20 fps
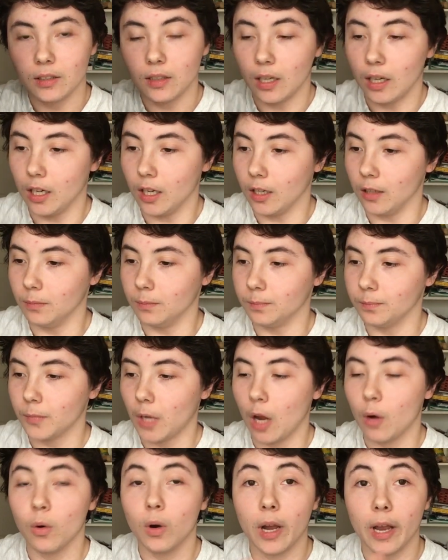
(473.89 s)
Um,
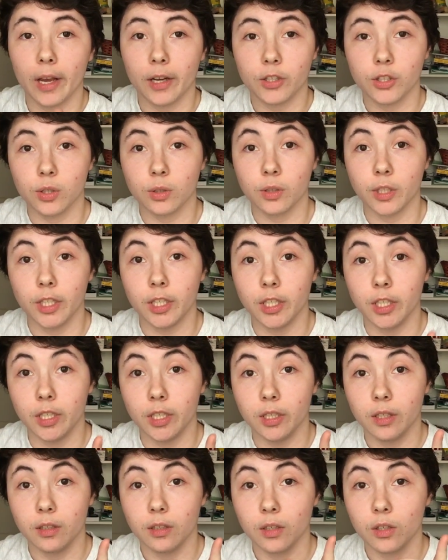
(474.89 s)
I will
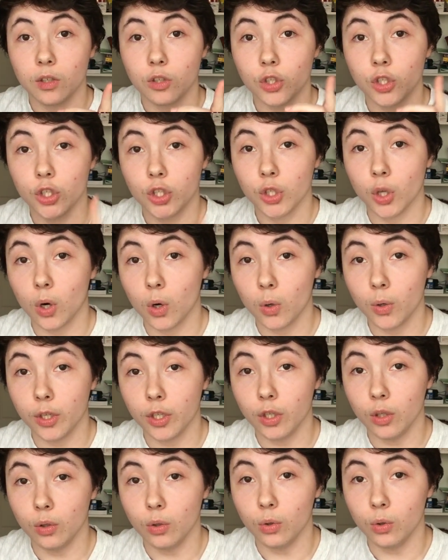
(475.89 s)
actually show
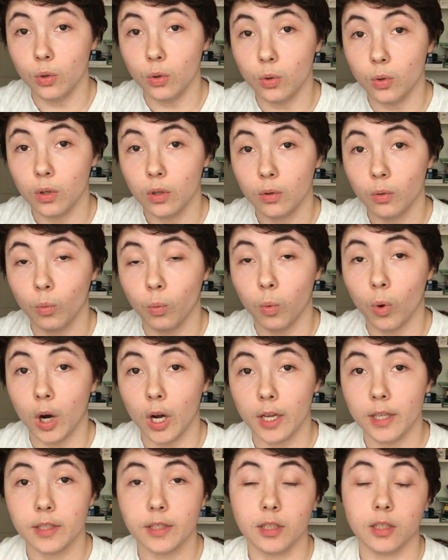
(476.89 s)
you
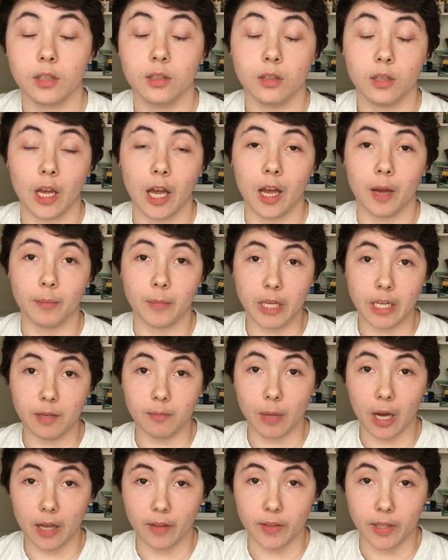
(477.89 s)
what I mean
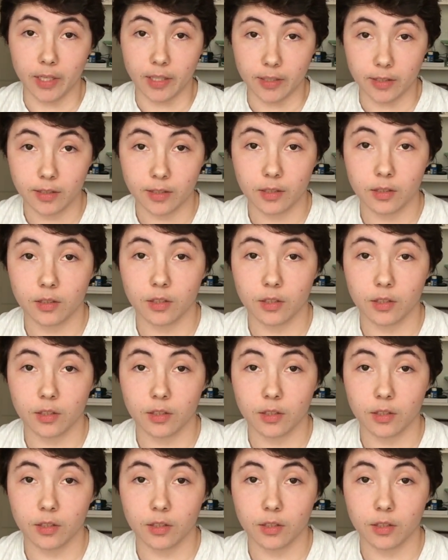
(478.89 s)
by this.